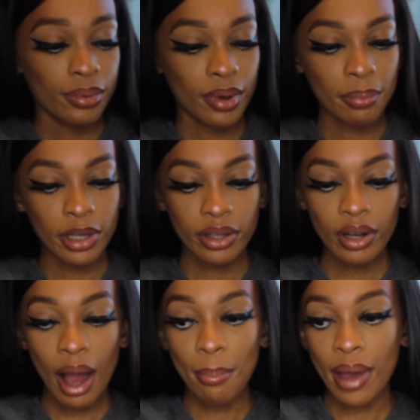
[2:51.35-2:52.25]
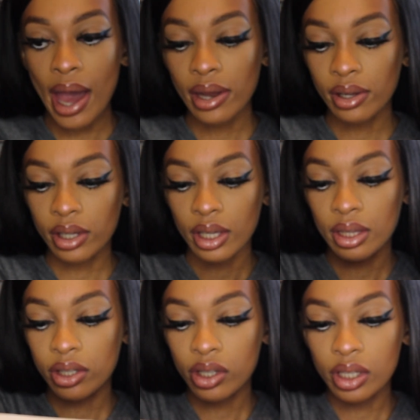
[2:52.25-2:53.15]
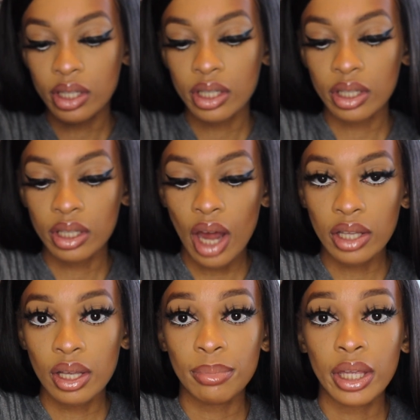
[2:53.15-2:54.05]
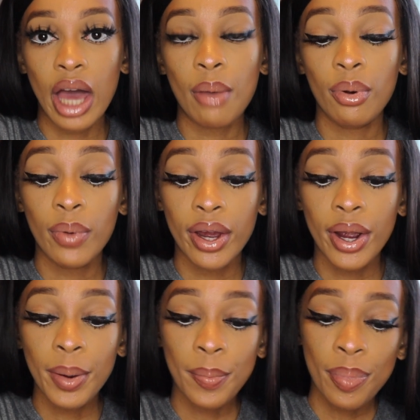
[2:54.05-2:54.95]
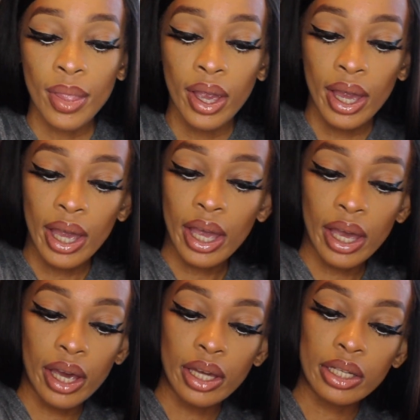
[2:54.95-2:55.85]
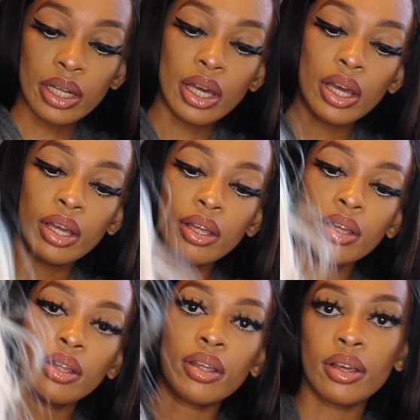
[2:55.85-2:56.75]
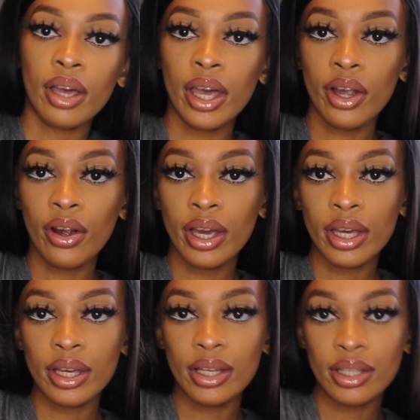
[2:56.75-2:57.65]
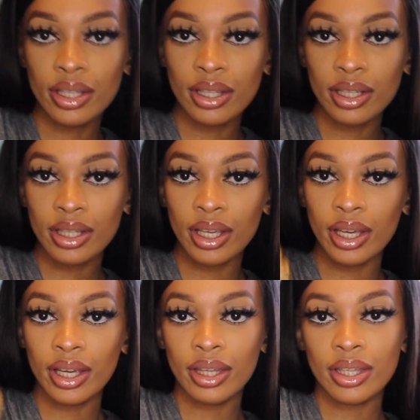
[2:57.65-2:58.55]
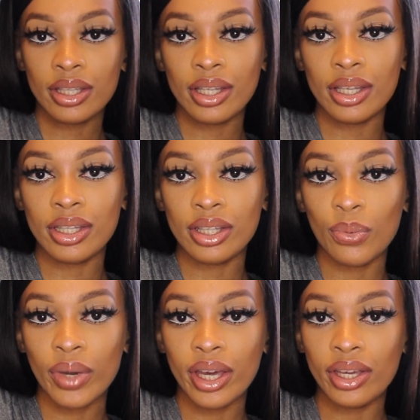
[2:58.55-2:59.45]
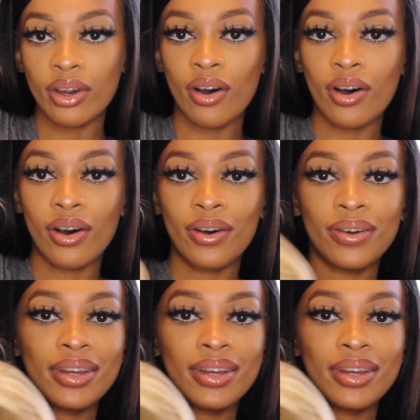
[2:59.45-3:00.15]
I mean, they're not bad looking, they're just not something that I will wear. And here is the tea. This is the wig, y'all.